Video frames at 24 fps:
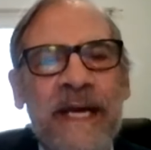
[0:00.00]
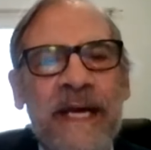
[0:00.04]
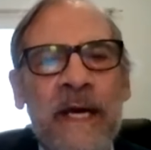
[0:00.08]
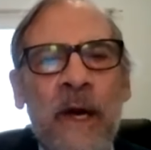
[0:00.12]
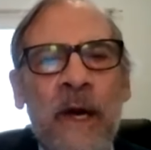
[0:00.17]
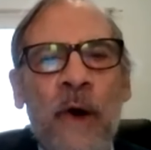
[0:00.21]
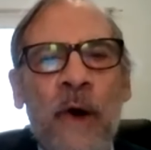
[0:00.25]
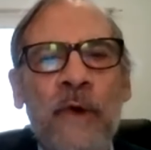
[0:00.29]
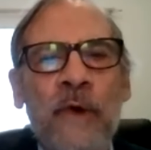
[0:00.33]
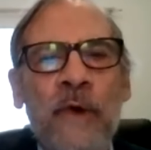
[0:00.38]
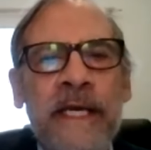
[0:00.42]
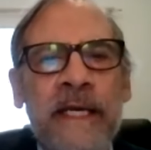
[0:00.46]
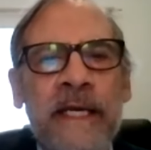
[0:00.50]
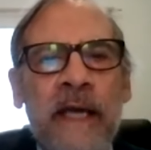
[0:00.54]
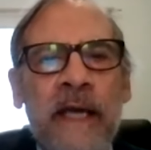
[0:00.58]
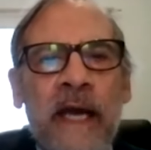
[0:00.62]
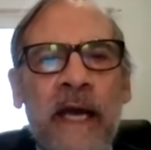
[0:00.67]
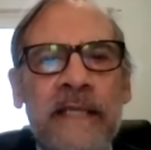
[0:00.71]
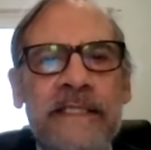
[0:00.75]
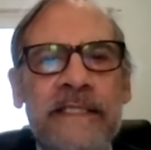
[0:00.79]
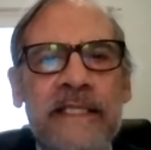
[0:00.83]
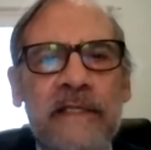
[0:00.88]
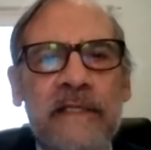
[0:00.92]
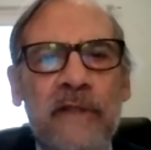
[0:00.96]
Okay,
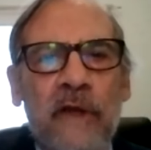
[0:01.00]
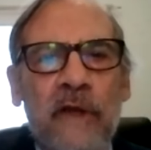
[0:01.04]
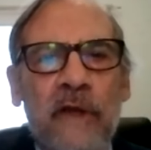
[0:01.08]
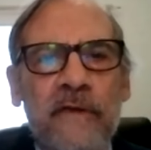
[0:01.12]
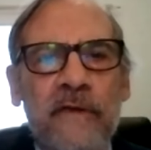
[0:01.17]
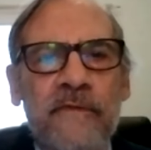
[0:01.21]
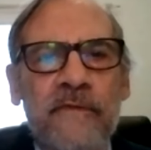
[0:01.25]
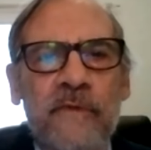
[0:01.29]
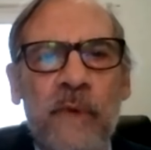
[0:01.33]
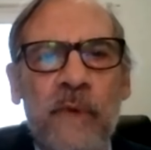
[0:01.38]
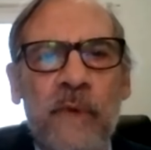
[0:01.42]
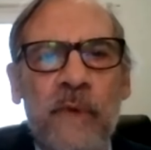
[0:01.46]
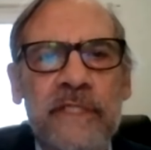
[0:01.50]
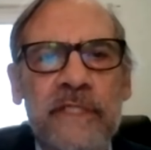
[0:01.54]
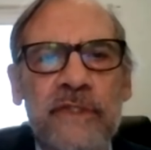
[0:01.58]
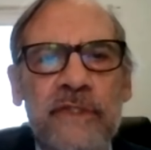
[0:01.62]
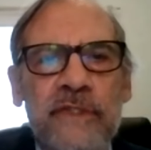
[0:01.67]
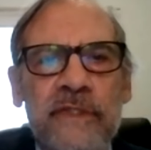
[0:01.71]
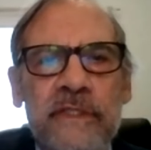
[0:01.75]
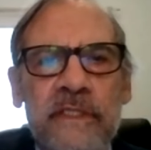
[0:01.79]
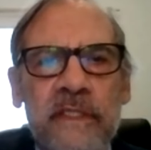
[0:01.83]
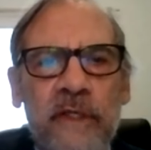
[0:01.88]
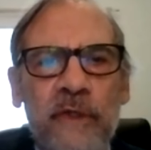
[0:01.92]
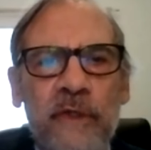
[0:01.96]
I see a lot of
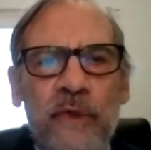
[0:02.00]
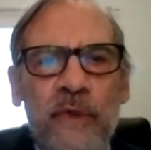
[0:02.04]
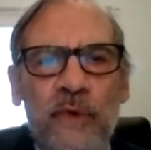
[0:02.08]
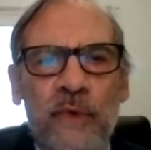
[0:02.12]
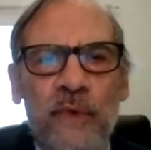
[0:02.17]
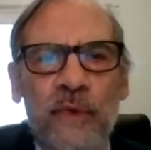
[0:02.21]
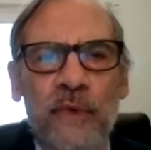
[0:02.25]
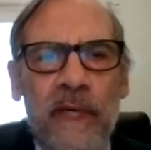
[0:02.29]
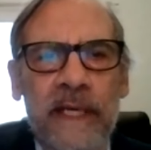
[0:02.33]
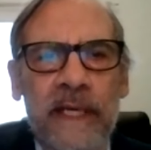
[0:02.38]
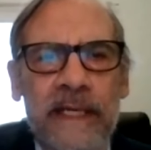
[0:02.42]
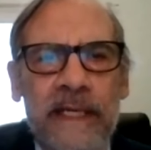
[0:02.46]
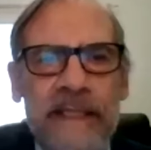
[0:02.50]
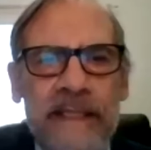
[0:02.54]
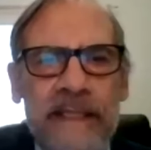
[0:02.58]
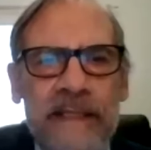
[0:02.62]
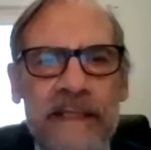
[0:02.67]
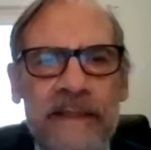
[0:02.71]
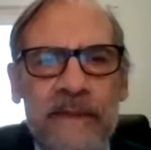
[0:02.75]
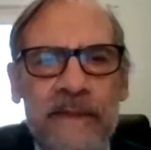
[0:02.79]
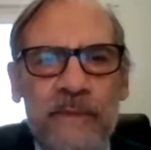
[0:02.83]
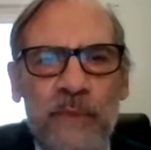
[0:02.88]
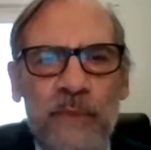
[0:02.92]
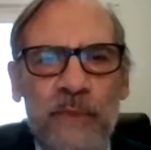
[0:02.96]
questions in the queue,
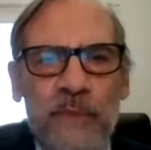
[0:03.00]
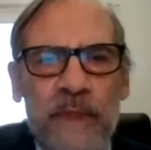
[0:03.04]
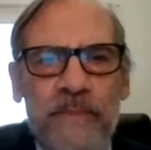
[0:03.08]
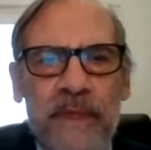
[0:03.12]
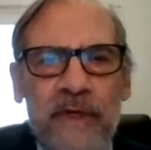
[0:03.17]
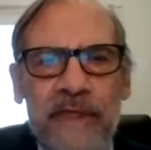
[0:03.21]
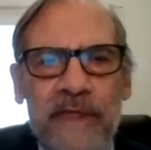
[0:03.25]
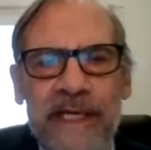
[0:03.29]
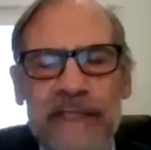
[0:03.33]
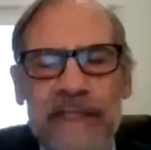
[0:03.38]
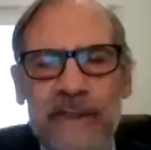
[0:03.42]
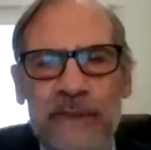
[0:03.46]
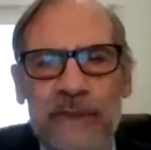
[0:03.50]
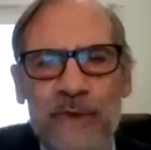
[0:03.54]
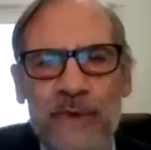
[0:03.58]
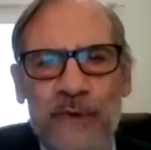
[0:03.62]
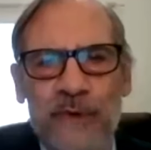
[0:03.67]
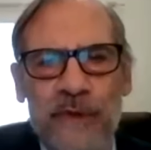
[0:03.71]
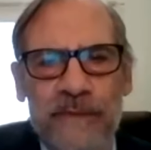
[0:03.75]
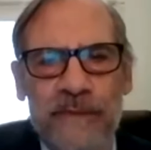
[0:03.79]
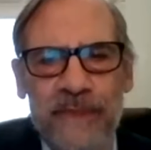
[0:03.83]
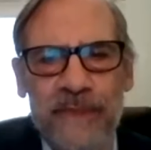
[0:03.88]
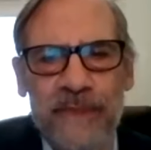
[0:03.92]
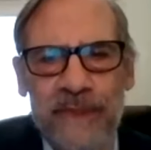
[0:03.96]
and we'd better get to
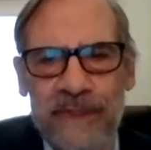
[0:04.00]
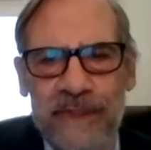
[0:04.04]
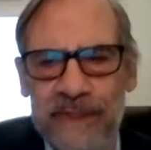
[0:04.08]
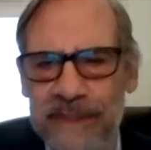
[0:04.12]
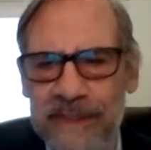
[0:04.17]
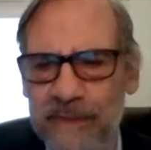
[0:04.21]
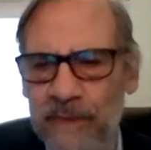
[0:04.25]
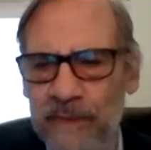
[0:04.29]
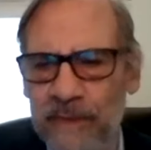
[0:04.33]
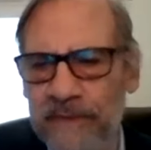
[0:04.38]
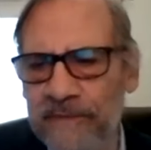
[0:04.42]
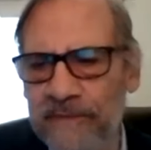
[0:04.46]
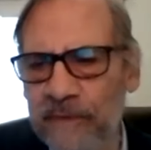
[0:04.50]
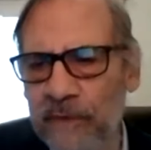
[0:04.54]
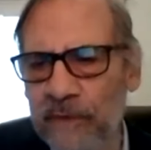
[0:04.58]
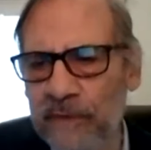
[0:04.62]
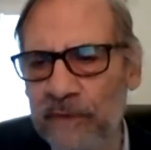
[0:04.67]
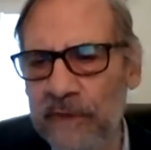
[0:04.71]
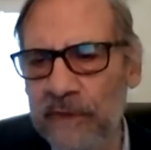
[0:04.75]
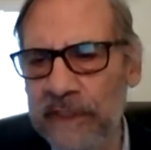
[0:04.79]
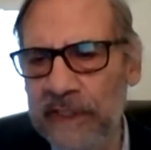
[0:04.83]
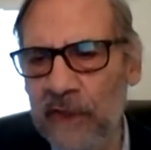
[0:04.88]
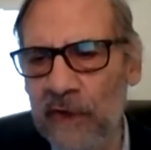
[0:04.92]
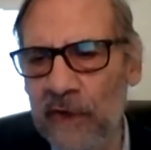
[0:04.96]
them because we've
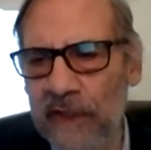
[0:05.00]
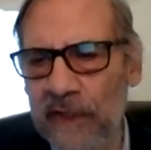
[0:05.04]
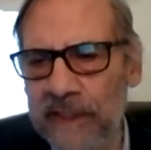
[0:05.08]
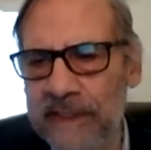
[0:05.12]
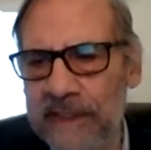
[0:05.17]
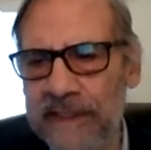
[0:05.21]
only got